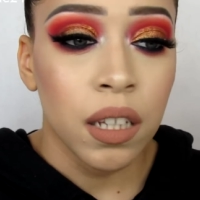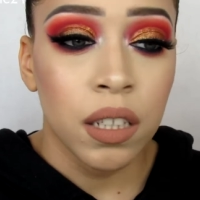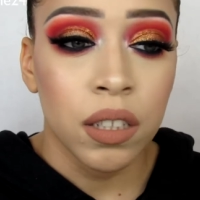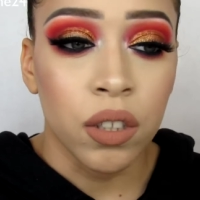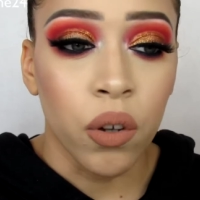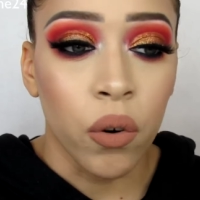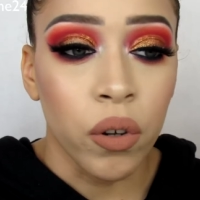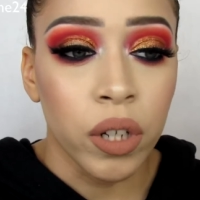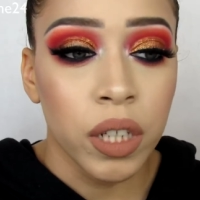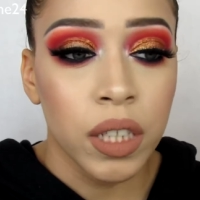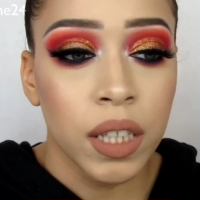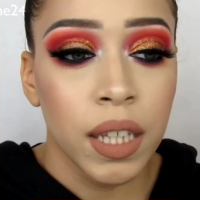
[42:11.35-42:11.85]

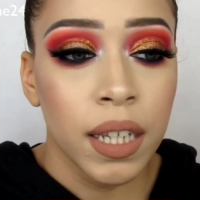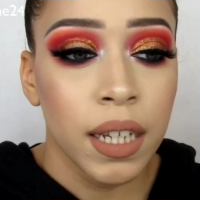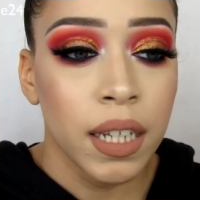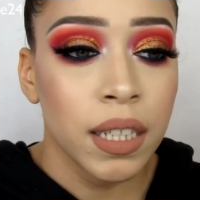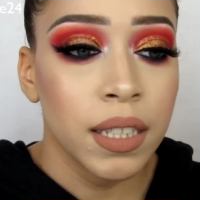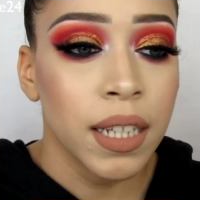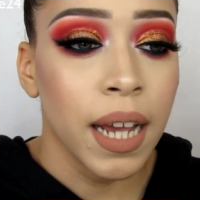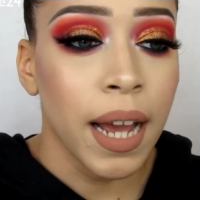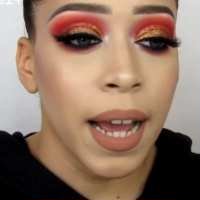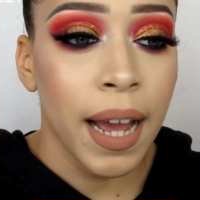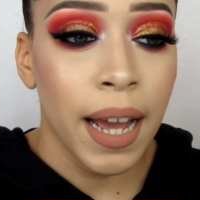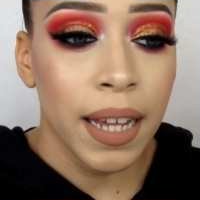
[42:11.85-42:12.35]
The only thing
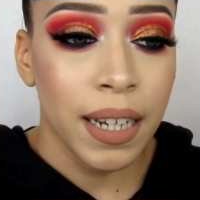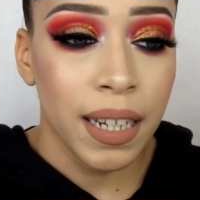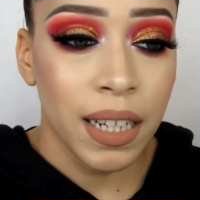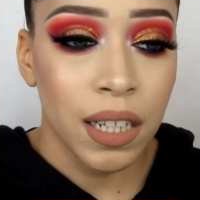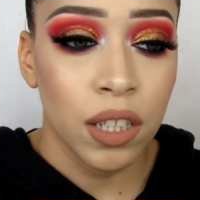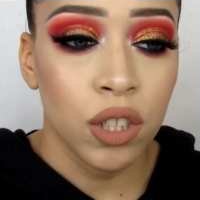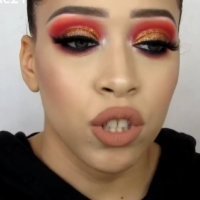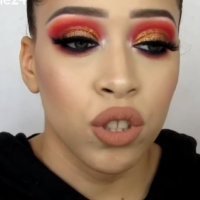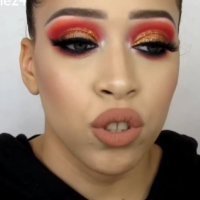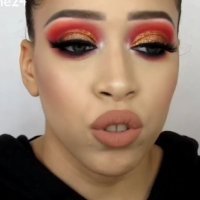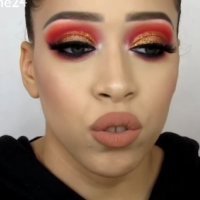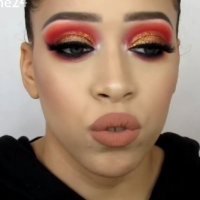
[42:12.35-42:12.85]
is I had
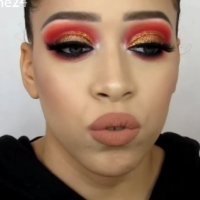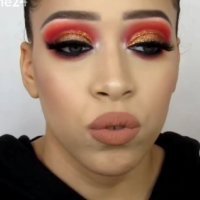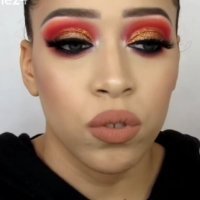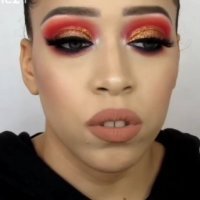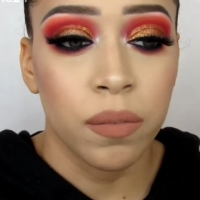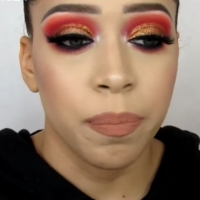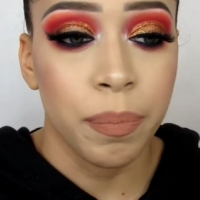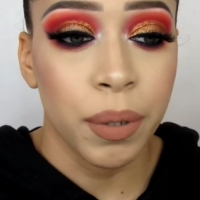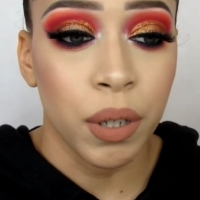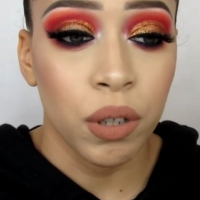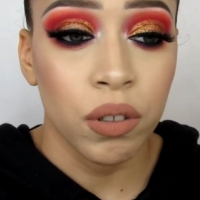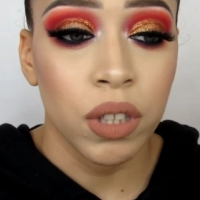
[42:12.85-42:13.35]
issues
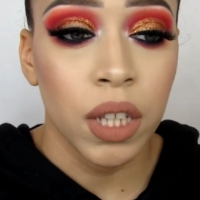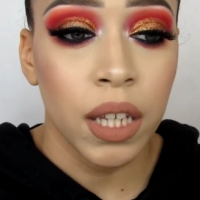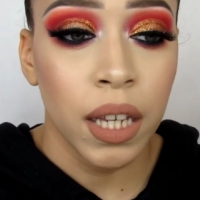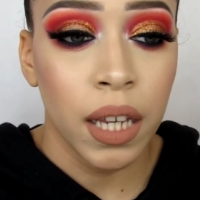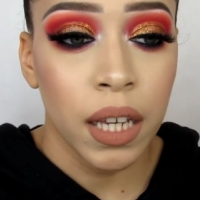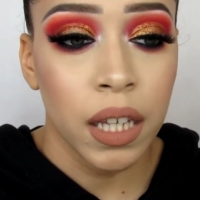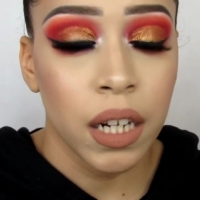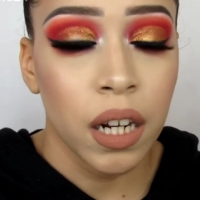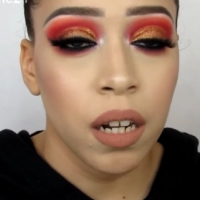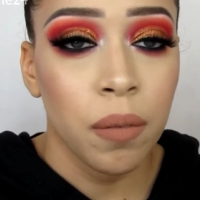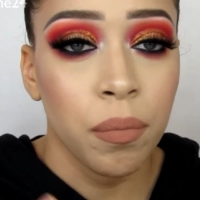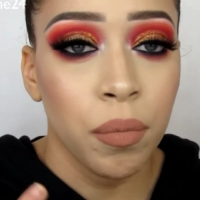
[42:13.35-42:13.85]
building
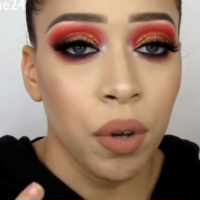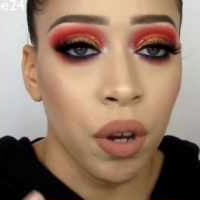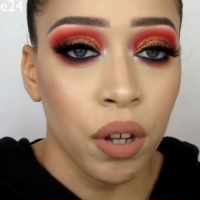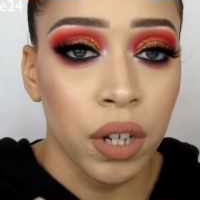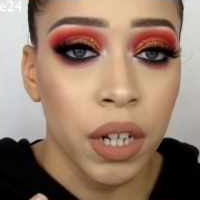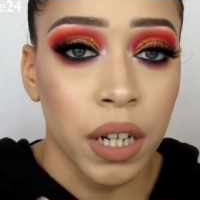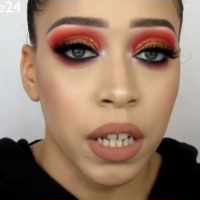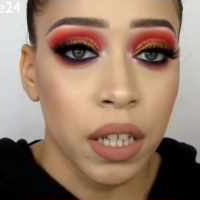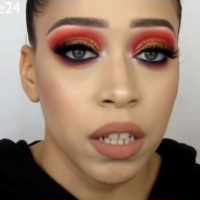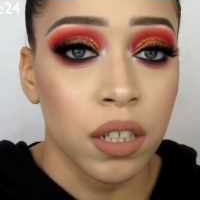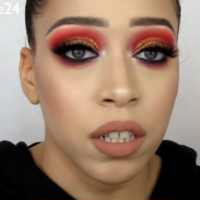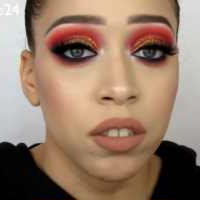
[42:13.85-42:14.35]
it up on
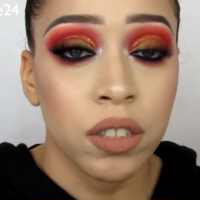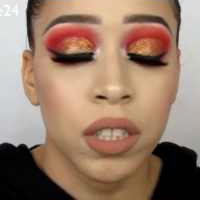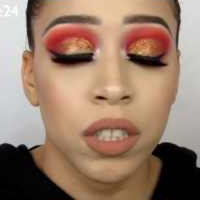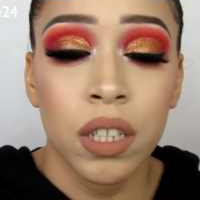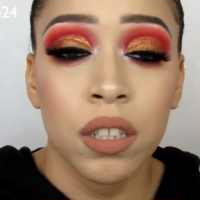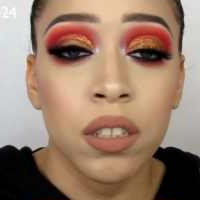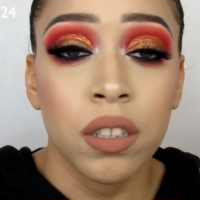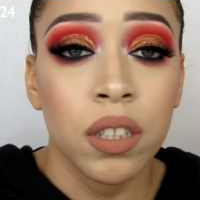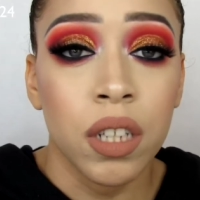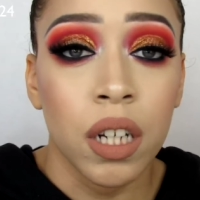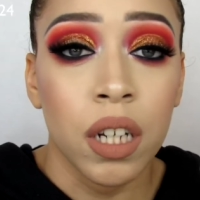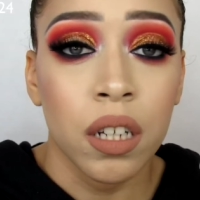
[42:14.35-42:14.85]
the inner
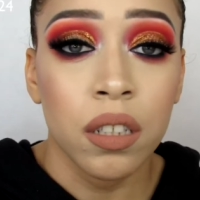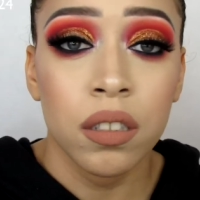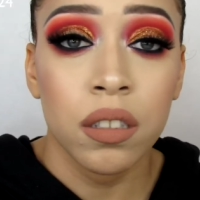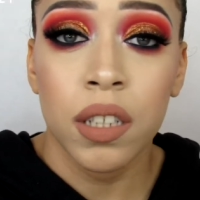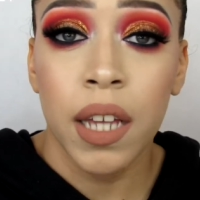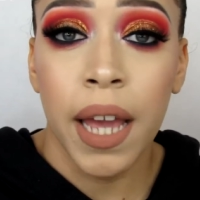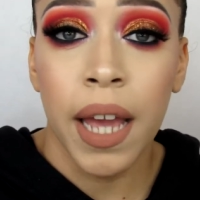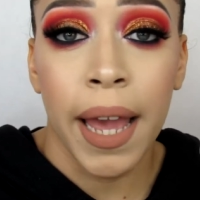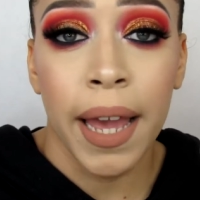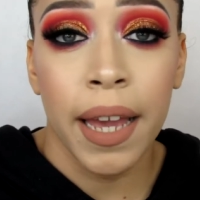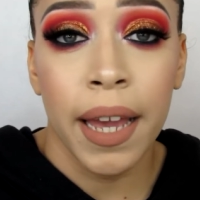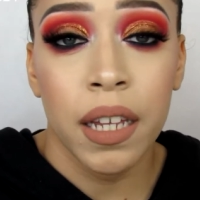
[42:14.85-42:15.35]
tear duct,
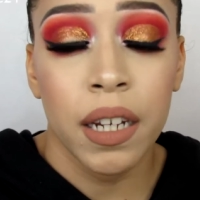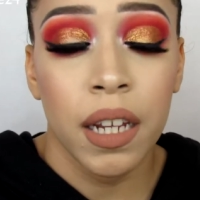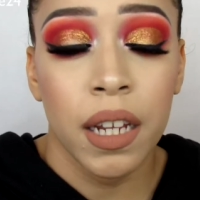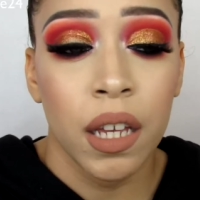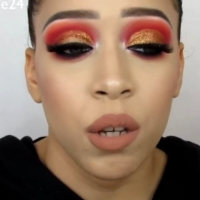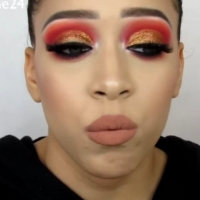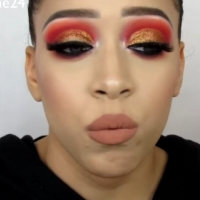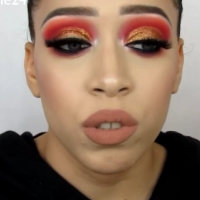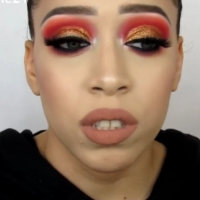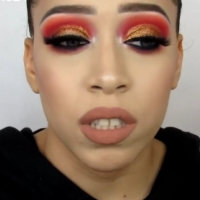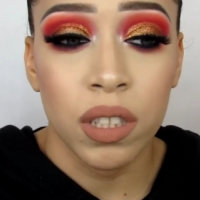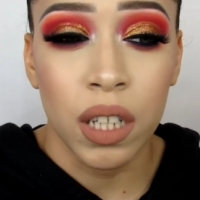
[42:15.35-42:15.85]
and
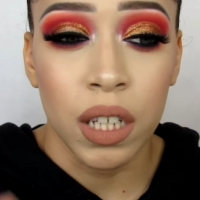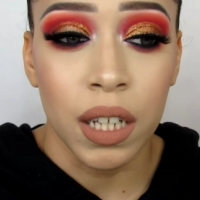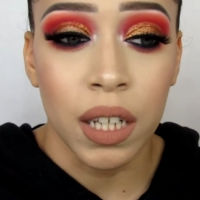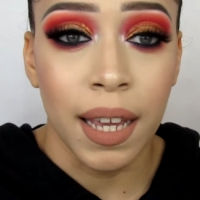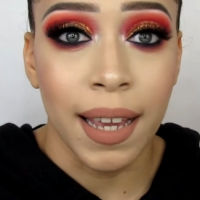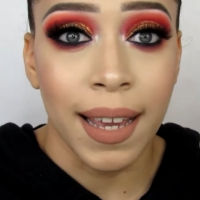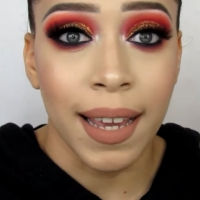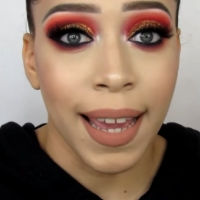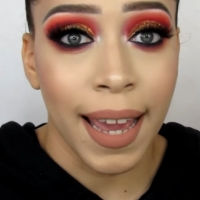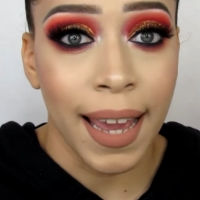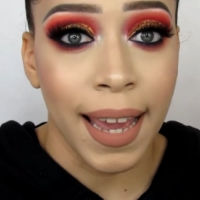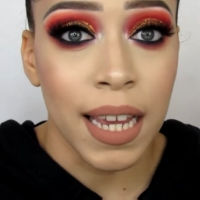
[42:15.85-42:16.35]
it was
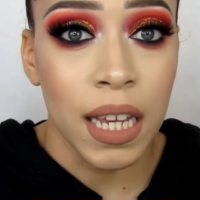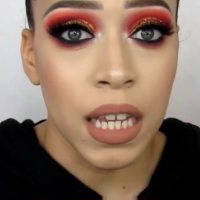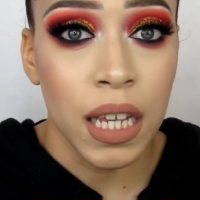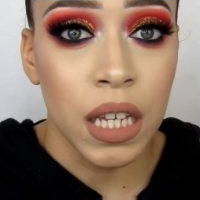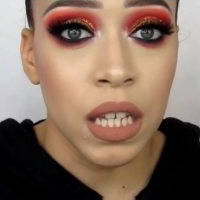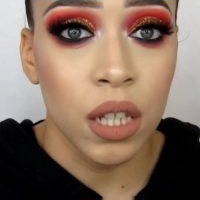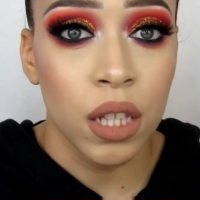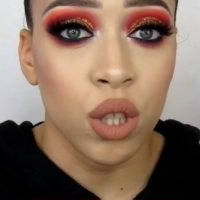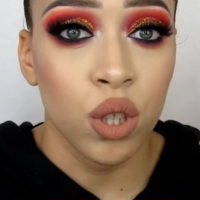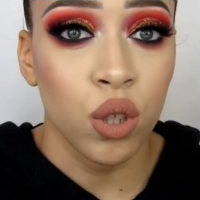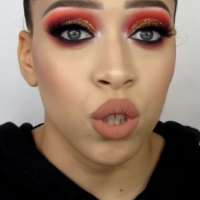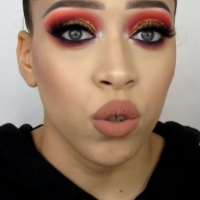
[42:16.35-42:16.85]
looking
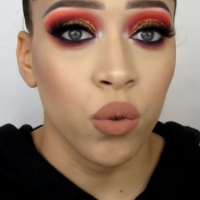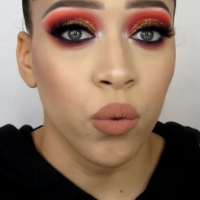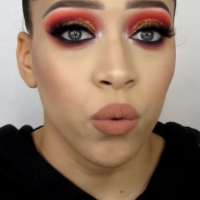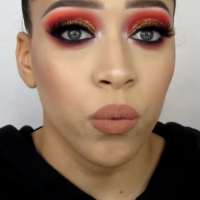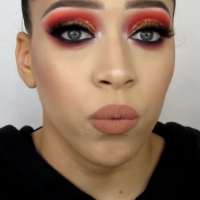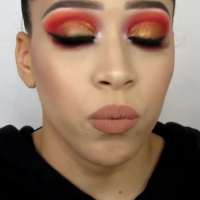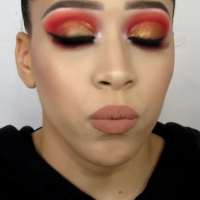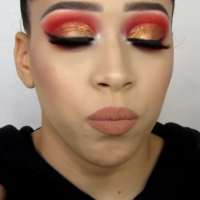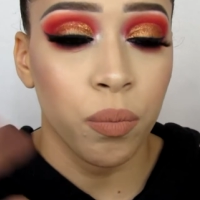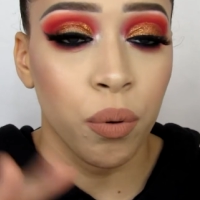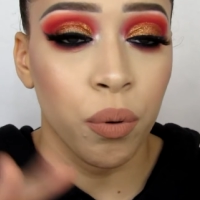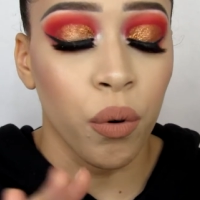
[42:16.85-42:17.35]
cakey to the
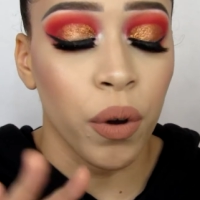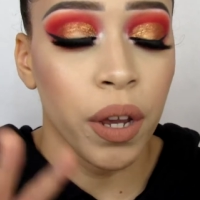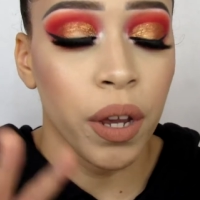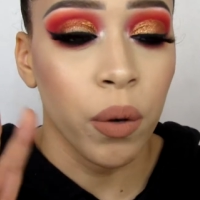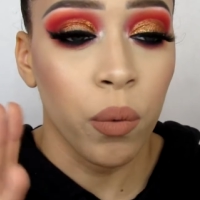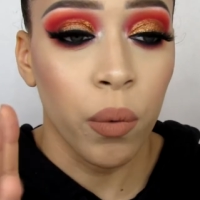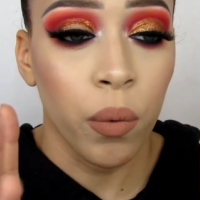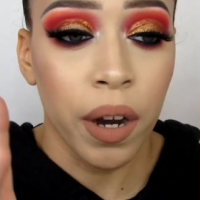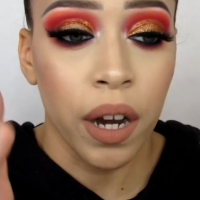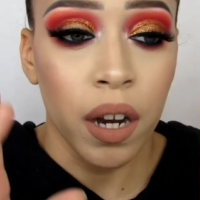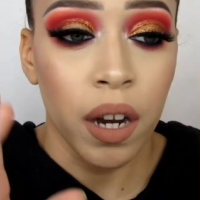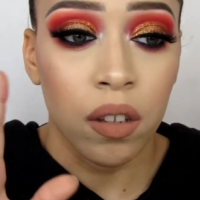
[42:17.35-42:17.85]
point
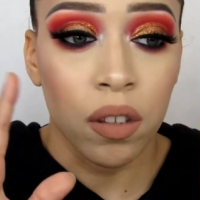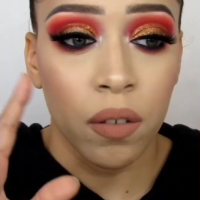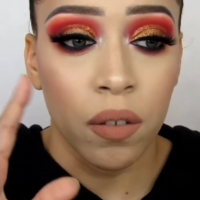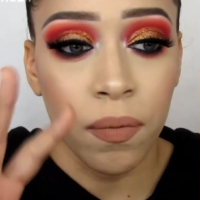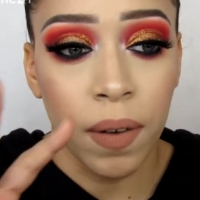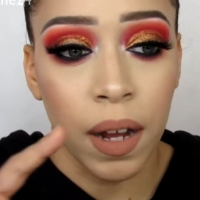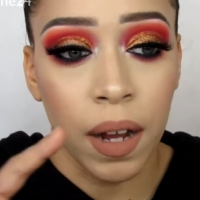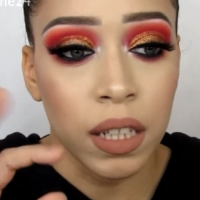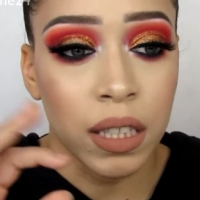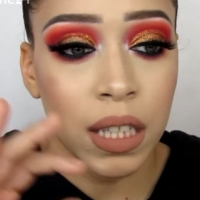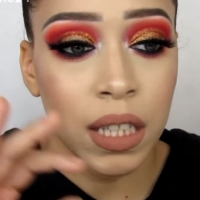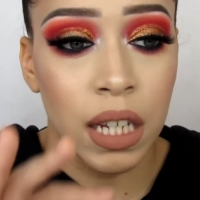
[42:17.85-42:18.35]
where the
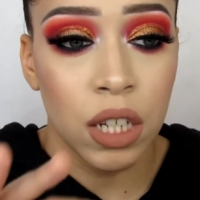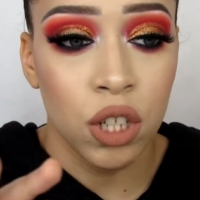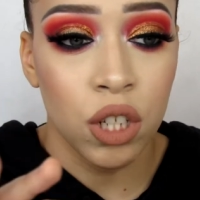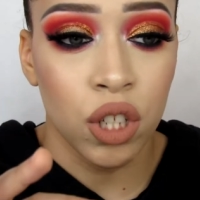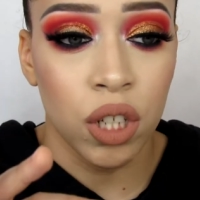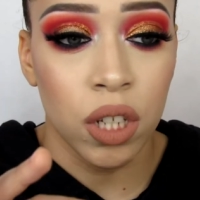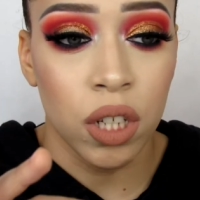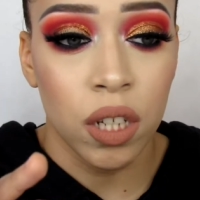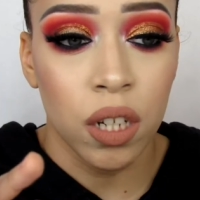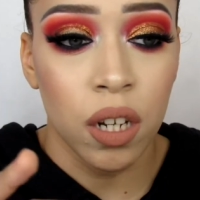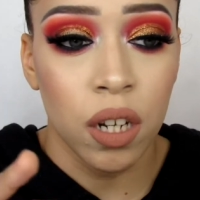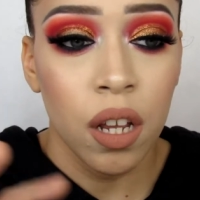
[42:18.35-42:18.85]

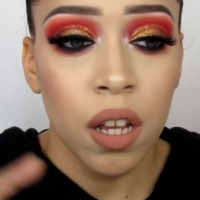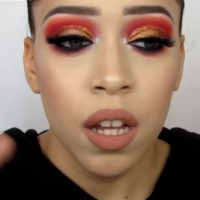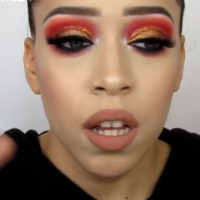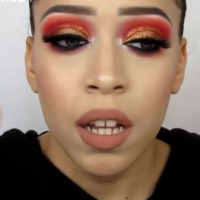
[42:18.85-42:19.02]
foundation,